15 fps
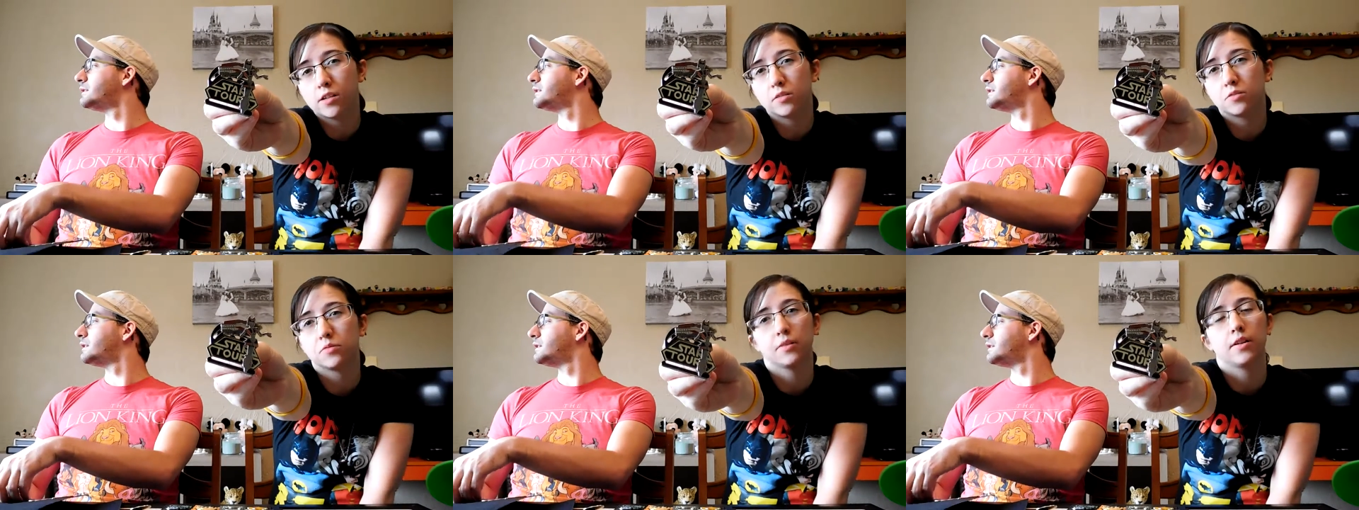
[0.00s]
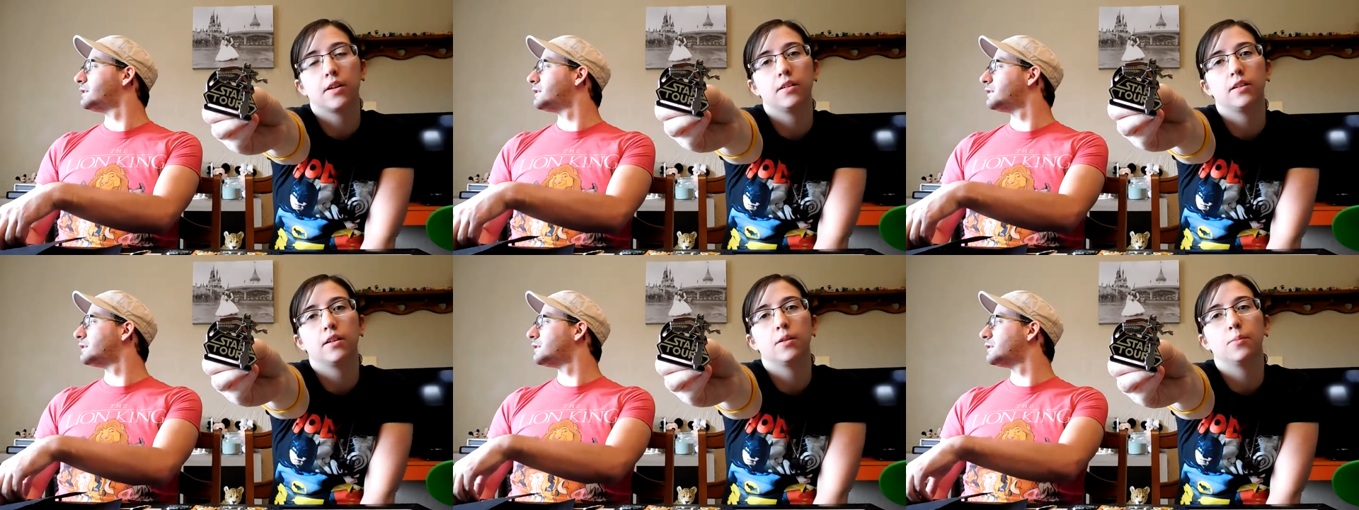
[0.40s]
Speaker 1: so I had to
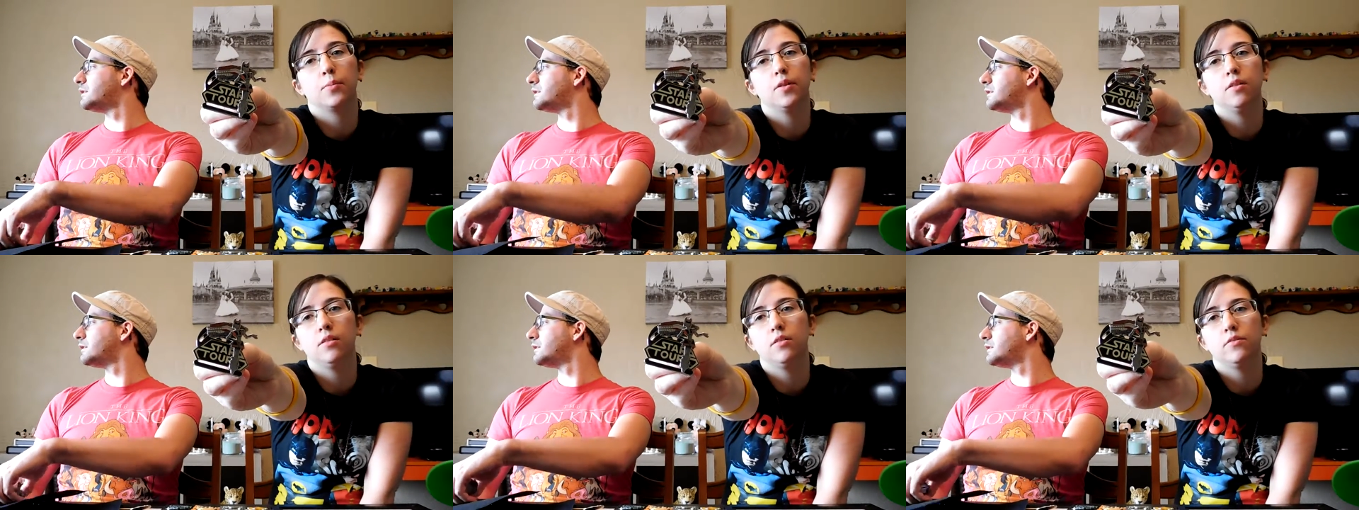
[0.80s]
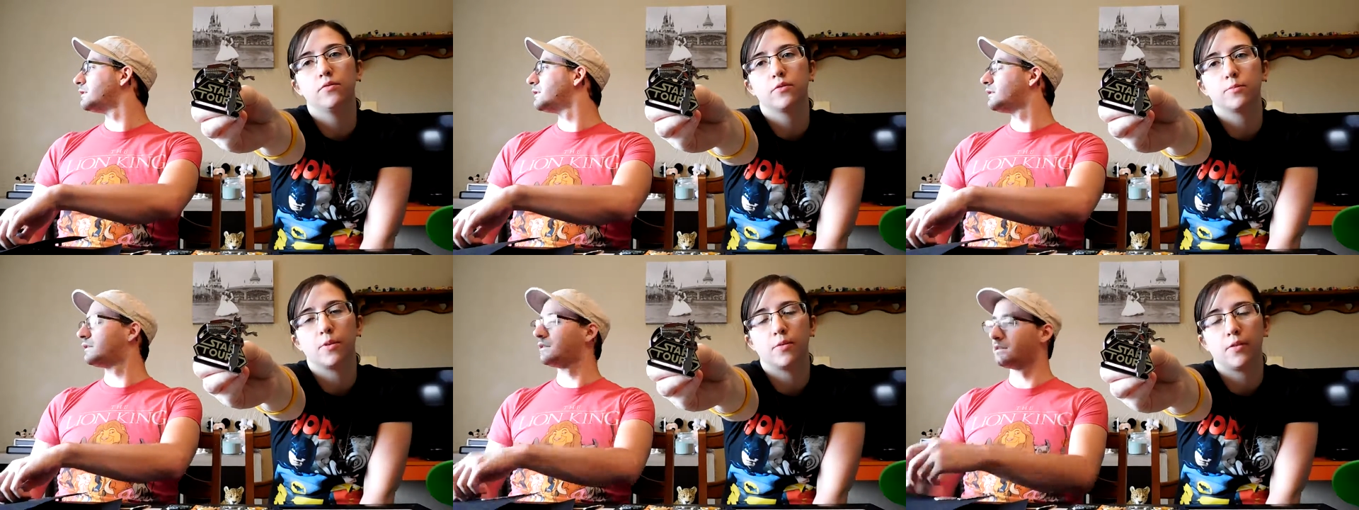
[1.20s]
get a pin for
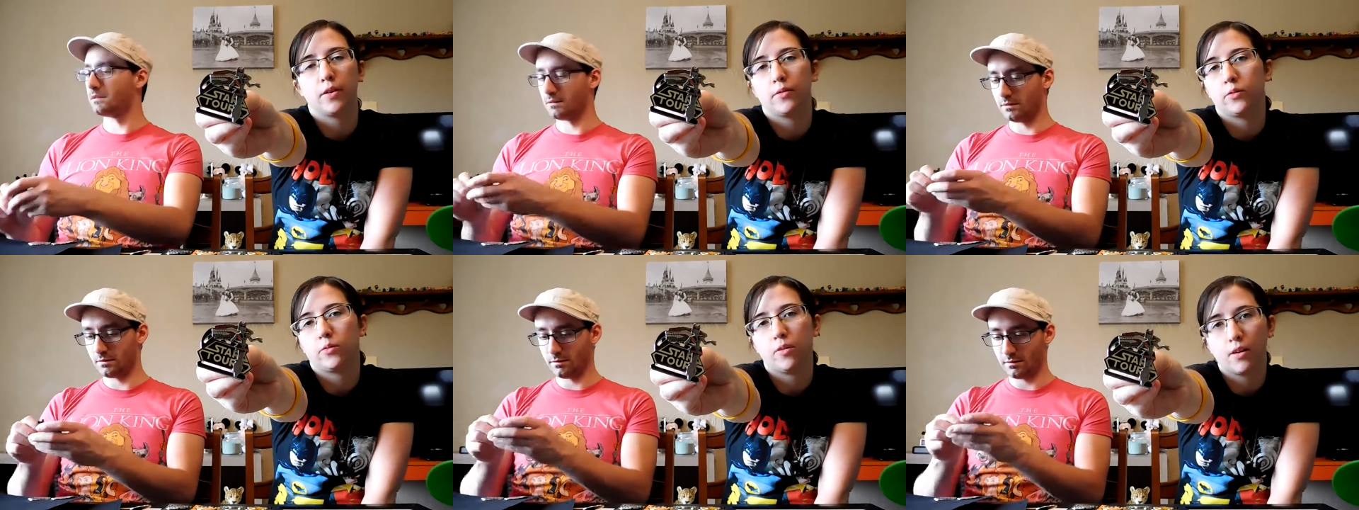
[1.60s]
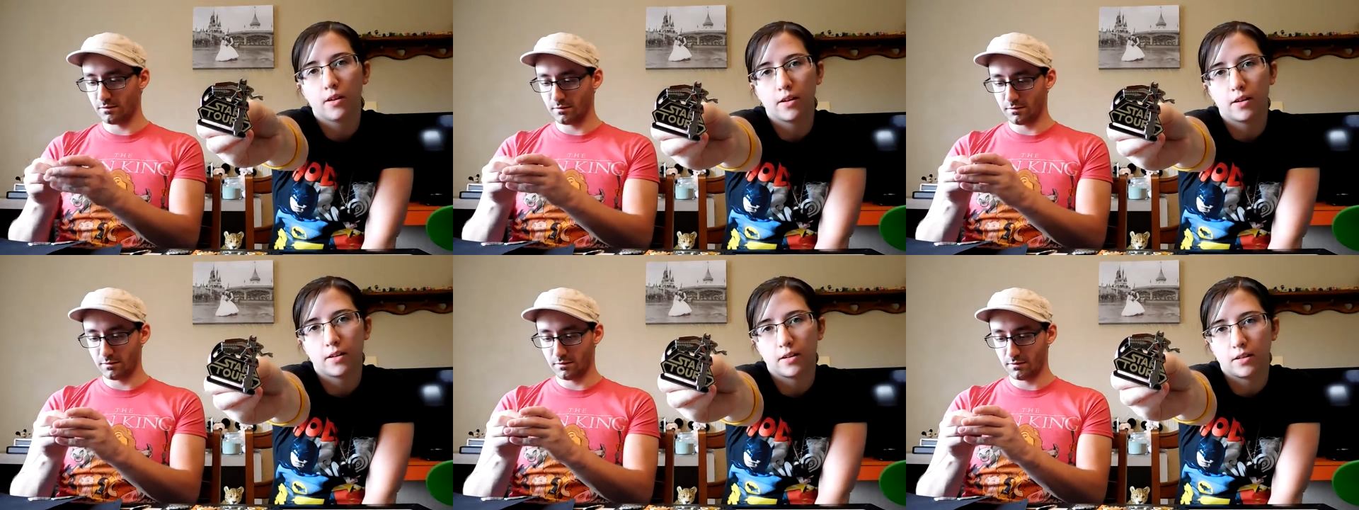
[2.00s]
my favorite
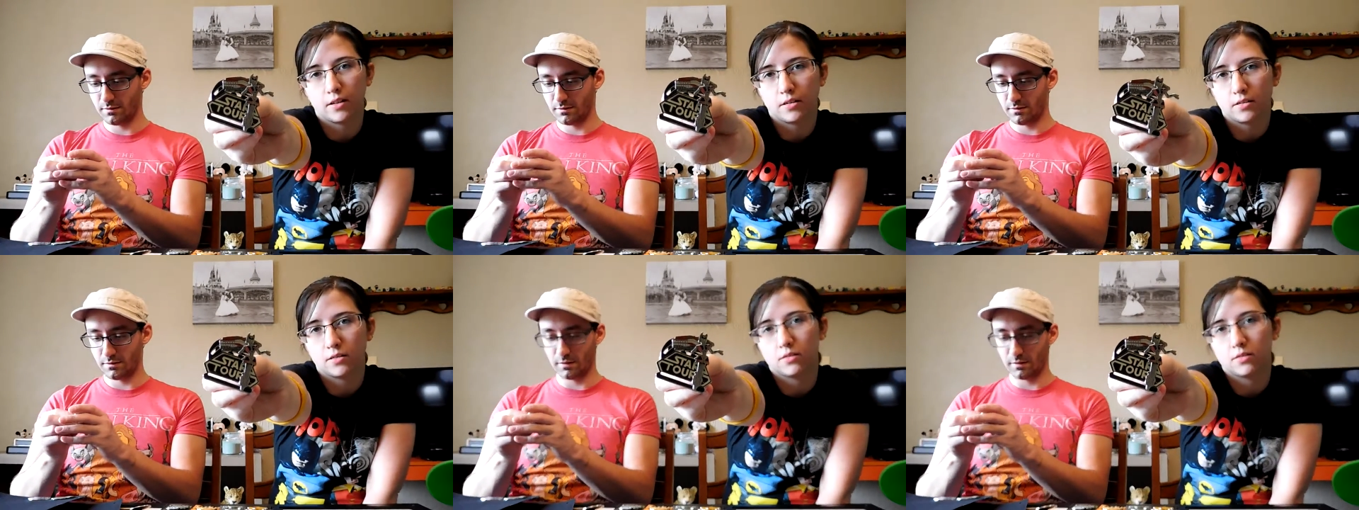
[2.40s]
ride.